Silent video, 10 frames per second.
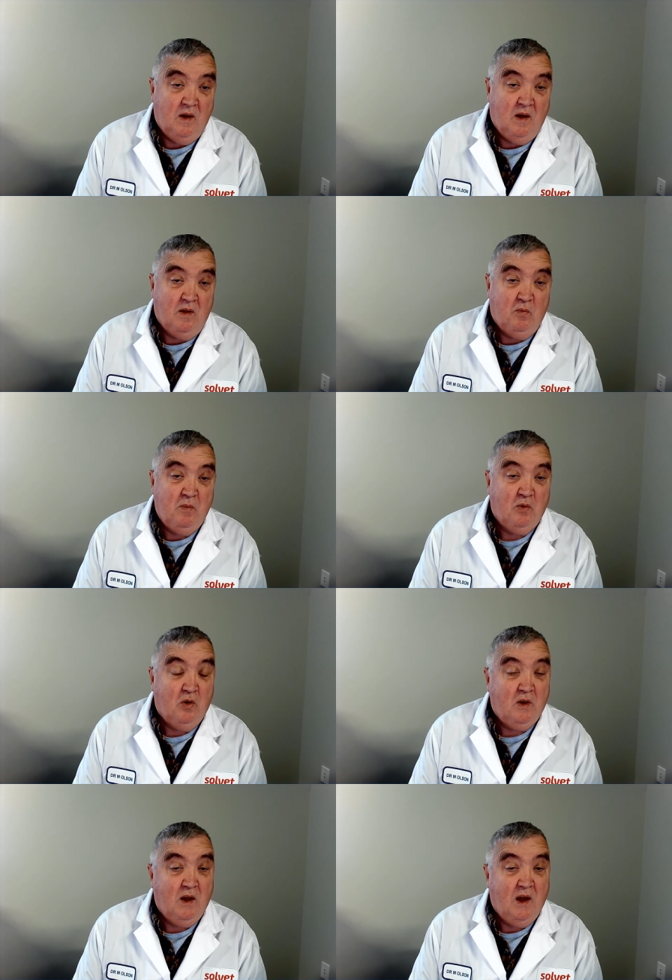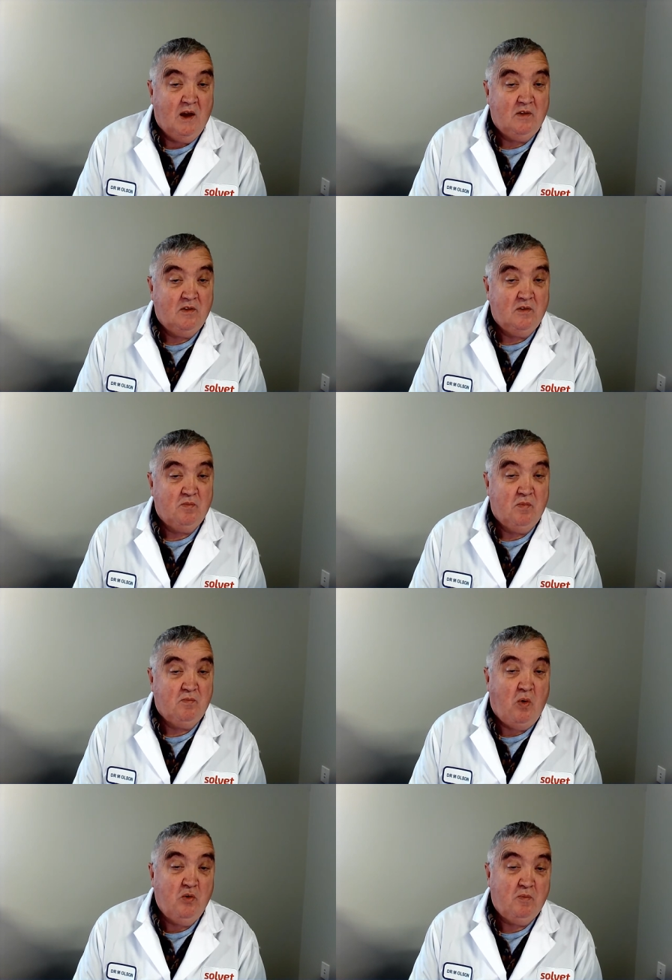and we've been looking at
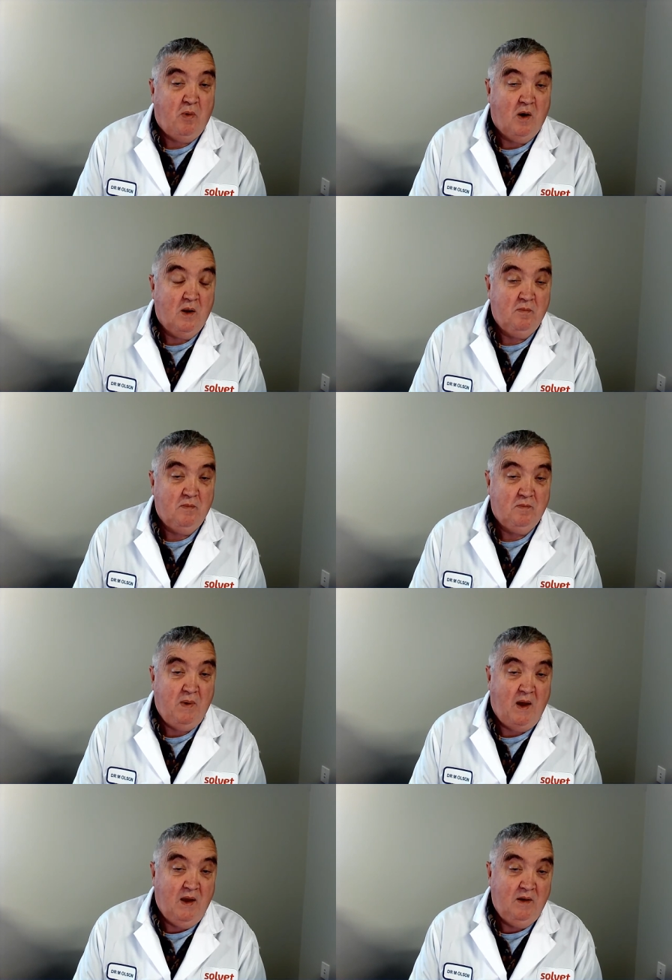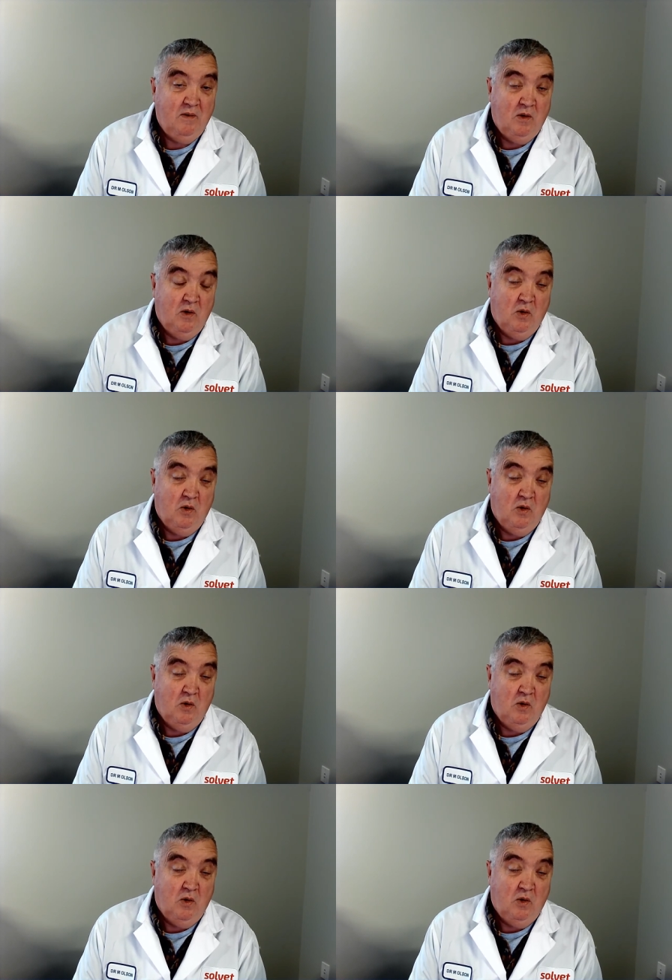postpartum pain,